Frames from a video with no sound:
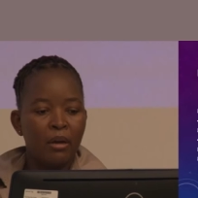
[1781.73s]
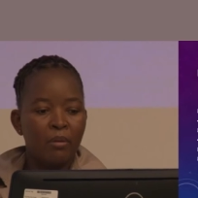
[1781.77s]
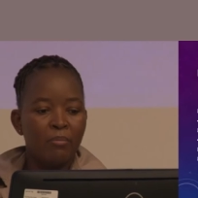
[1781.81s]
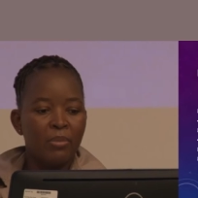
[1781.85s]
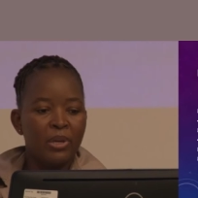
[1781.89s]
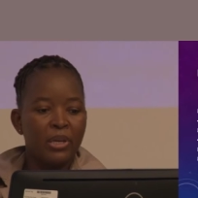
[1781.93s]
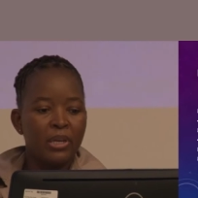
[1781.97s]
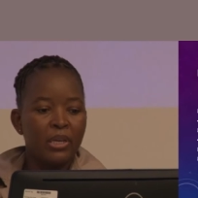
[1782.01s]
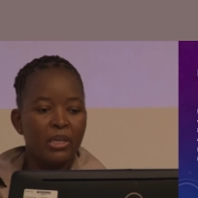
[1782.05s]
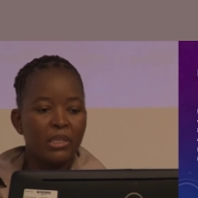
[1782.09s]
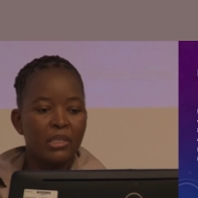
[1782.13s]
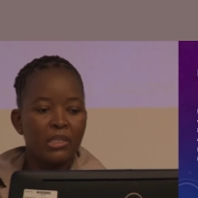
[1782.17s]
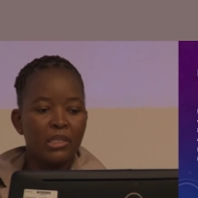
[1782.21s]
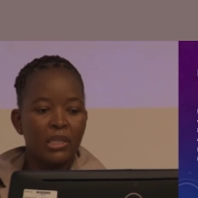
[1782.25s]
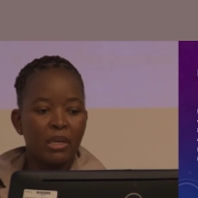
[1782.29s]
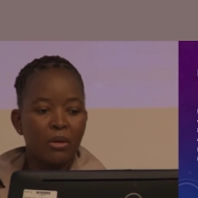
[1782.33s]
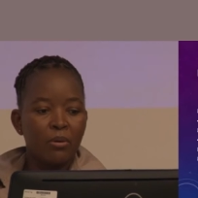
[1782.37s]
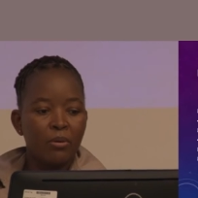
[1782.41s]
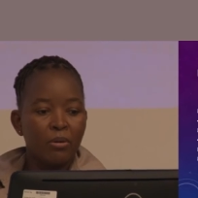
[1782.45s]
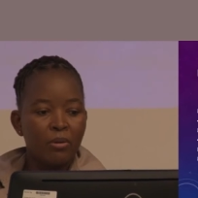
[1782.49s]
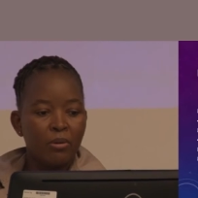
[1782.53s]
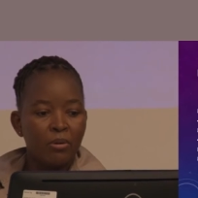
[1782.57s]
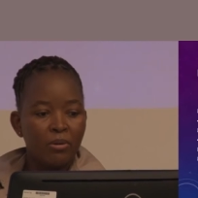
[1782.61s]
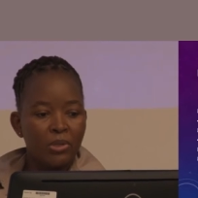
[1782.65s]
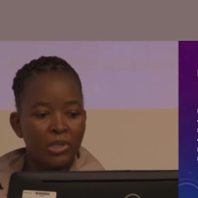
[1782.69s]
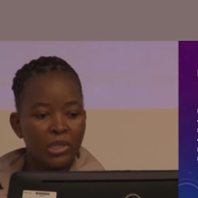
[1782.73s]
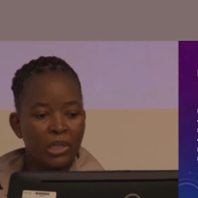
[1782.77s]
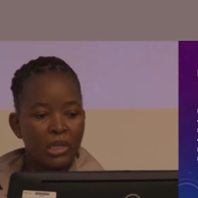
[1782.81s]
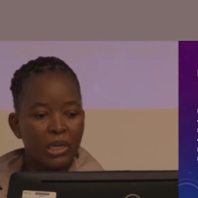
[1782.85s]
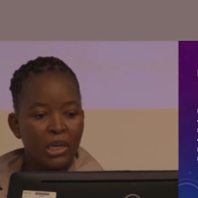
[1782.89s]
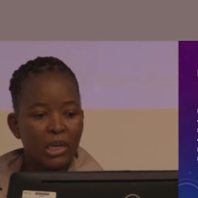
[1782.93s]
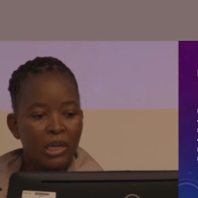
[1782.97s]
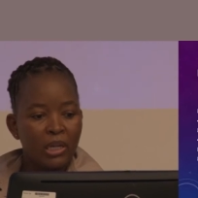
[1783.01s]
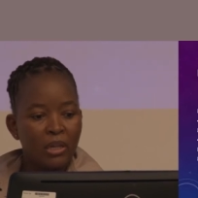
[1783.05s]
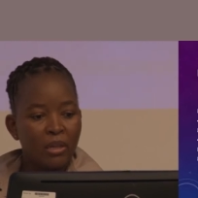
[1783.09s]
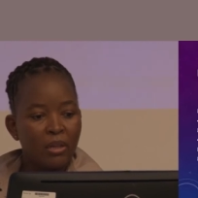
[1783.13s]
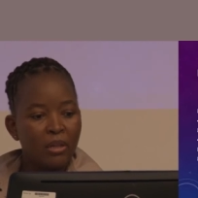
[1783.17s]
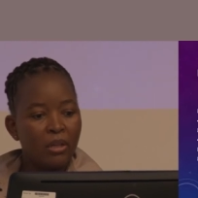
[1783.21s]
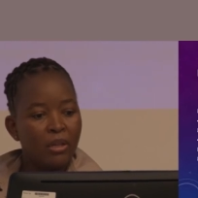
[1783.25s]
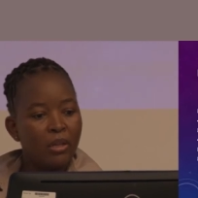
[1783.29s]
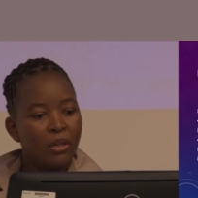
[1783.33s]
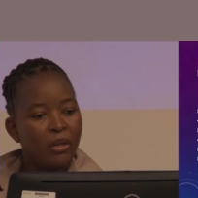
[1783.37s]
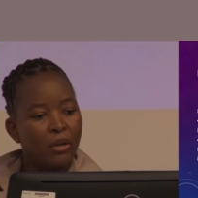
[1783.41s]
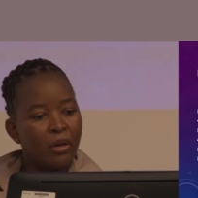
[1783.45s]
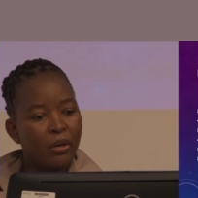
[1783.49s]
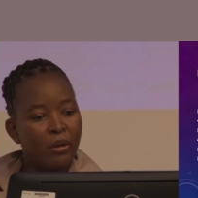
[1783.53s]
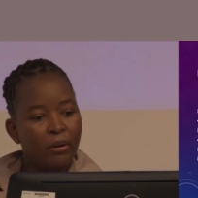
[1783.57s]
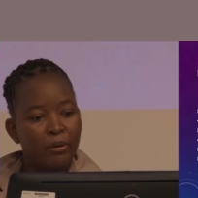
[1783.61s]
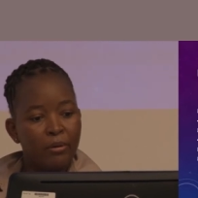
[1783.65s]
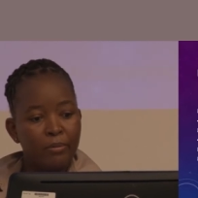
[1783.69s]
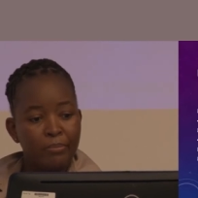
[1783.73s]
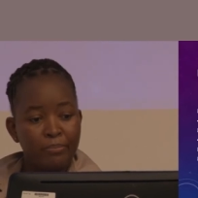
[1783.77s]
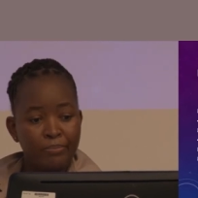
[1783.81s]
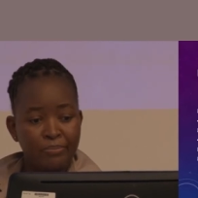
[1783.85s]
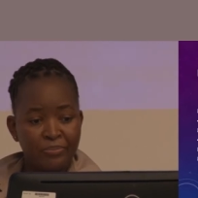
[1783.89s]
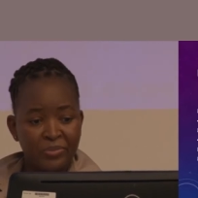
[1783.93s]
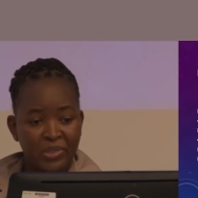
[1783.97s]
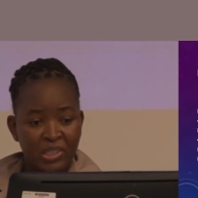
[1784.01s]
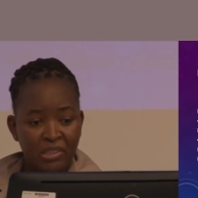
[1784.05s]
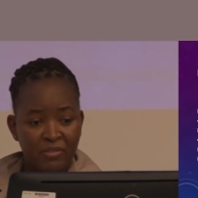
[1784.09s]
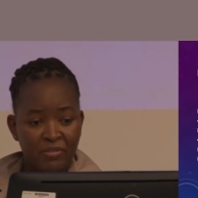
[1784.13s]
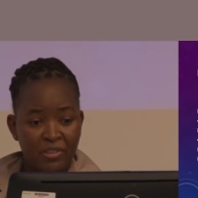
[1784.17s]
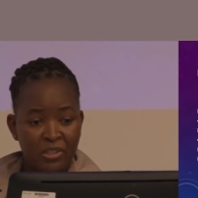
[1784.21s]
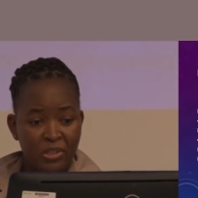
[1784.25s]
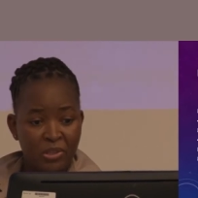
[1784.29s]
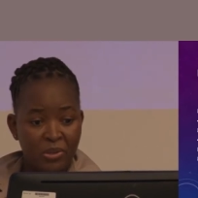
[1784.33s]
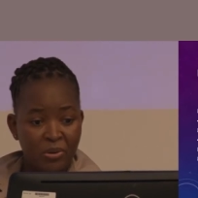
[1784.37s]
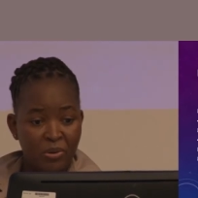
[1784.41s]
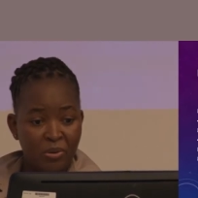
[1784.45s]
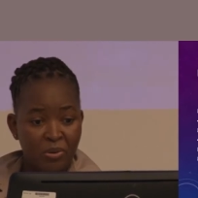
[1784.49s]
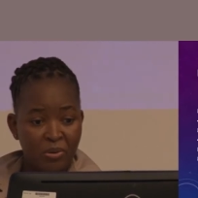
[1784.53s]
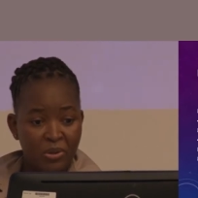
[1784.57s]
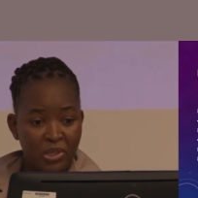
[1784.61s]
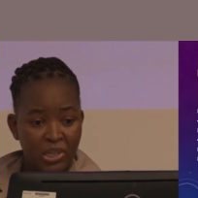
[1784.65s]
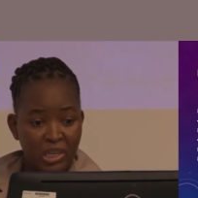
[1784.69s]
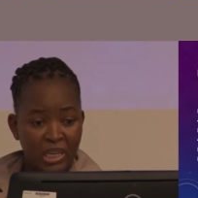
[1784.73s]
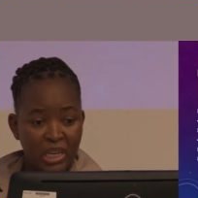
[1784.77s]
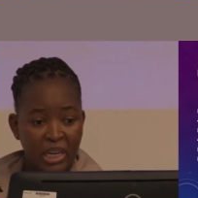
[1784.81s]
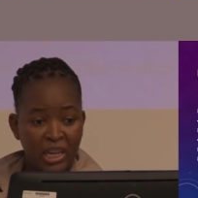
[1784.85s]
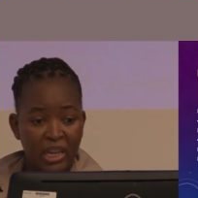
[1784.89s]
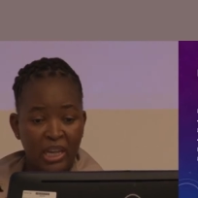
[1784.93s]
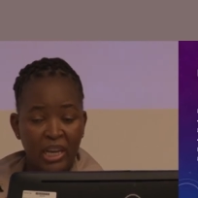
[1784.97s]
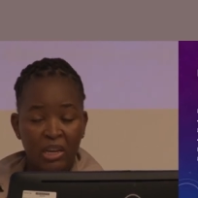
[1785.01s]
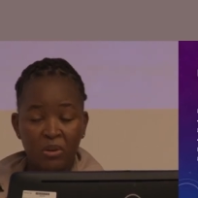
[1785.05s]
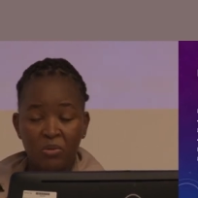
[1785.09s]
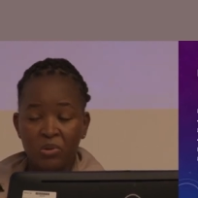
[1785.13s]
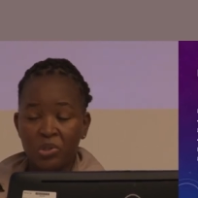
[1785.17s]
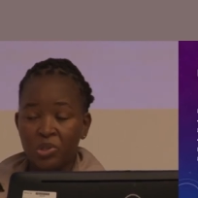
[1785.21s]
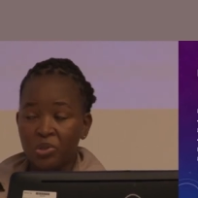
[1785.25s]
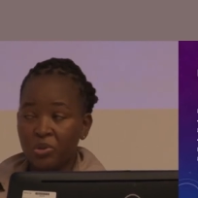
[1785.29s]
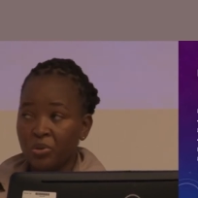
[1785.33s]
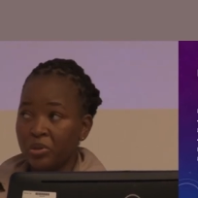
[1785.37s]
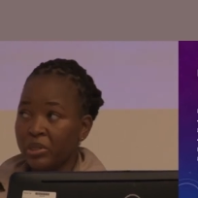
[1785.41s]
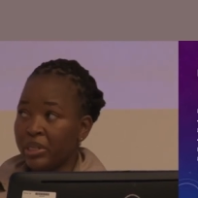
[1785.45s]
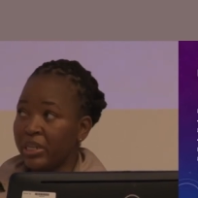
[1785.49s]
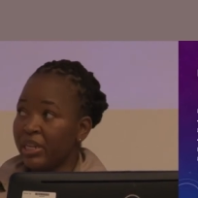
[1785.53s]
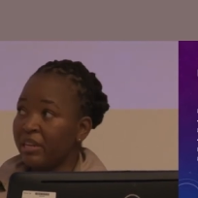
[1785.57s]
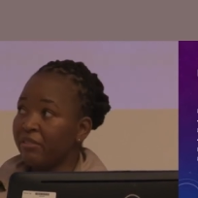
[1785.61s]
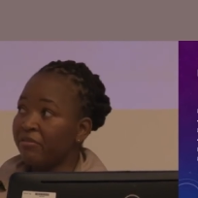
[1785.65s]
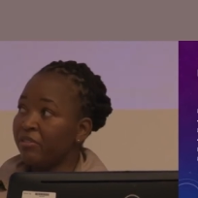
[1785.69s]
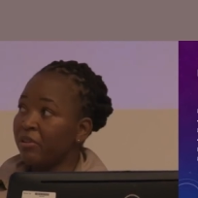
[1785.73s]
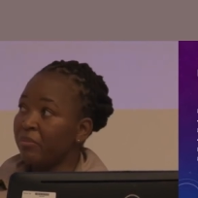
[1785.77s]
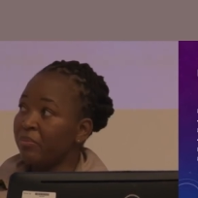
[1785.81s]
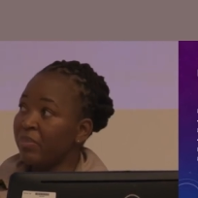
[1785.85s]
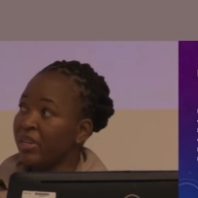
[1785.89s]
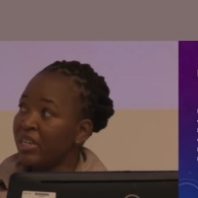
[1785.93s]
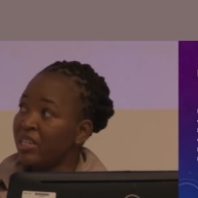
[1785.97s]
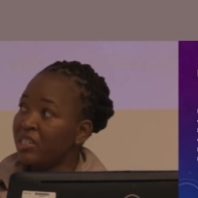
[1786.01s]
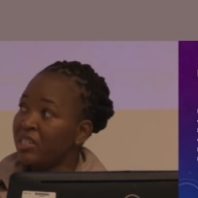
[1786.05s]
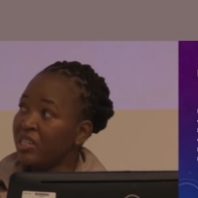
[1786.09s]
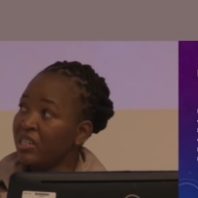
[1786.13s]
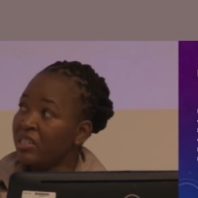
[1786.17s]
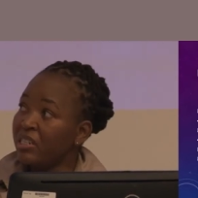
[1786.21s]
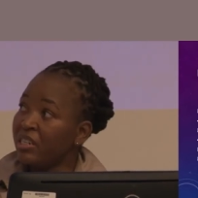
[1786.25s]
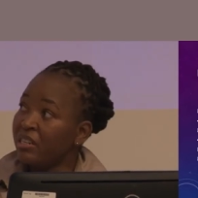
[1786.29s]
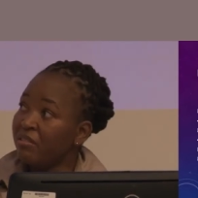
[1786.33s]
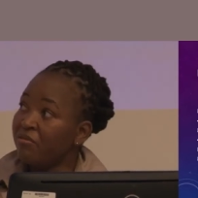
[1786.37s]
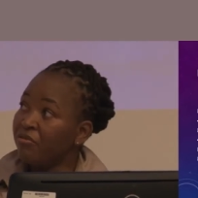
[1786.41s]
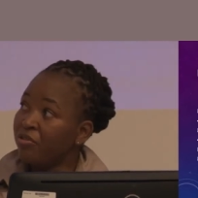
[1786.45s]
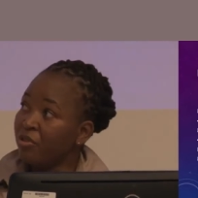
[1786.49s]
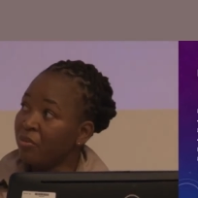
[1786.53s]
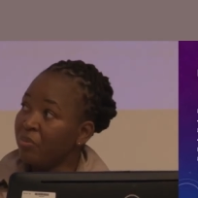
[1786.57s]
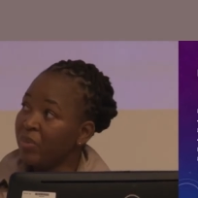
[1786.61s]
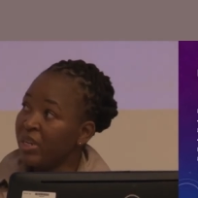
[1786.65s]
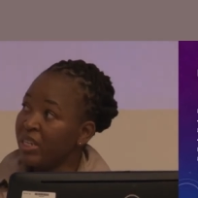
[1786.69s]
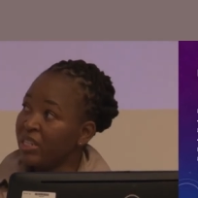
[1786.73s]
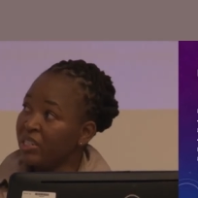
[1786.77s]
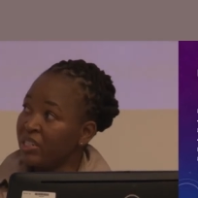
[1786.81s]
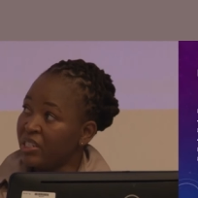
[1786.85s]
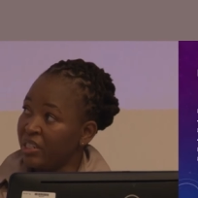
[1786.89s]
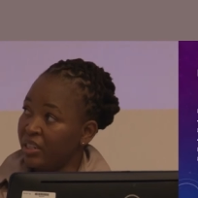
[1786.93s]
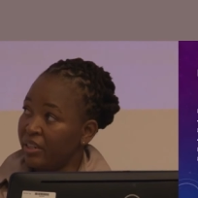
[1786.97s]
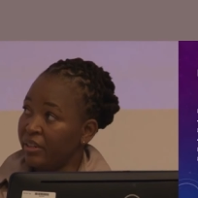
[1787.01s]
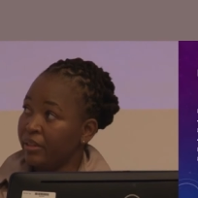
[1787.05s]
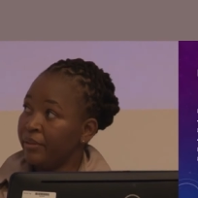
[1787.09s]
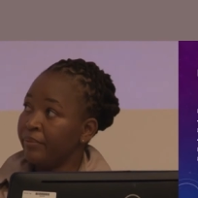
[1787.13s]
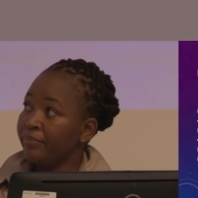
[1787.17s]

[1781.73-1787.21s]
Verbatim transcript: be it psychological, um, physiological, and we should give the patient information.